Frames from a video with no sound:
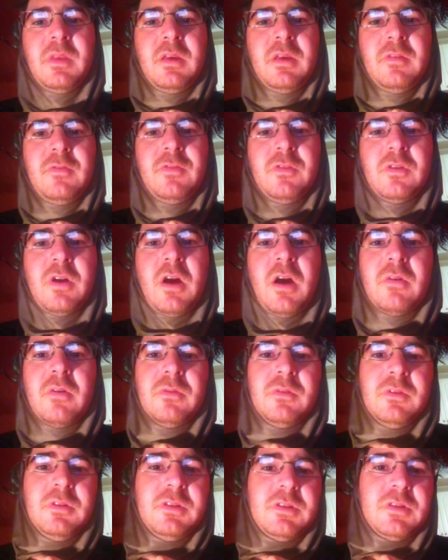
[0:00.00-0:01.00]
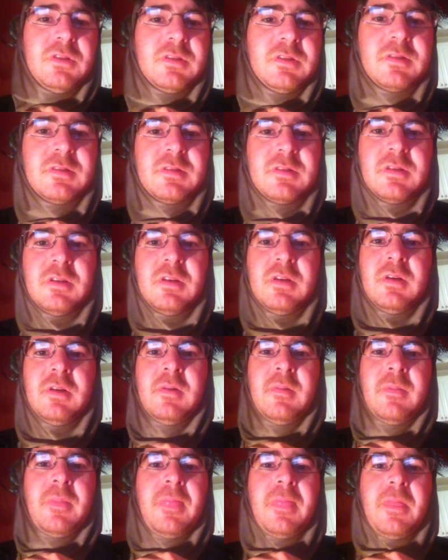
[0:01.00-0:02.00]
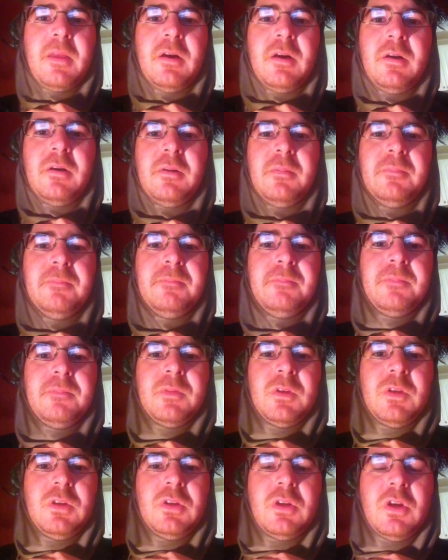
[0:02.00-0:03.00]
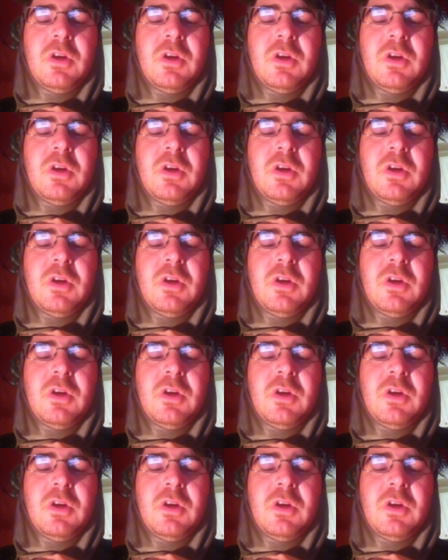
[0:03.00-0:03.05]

If you're not religious, you